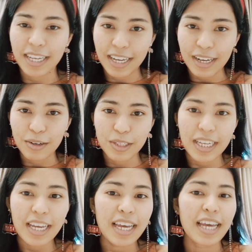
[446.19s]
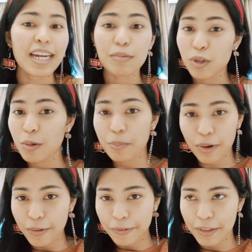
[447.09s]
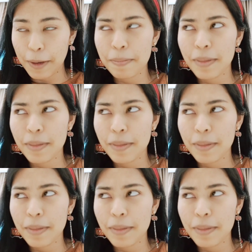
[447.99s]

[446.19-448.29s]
out, and I'm so proud of them.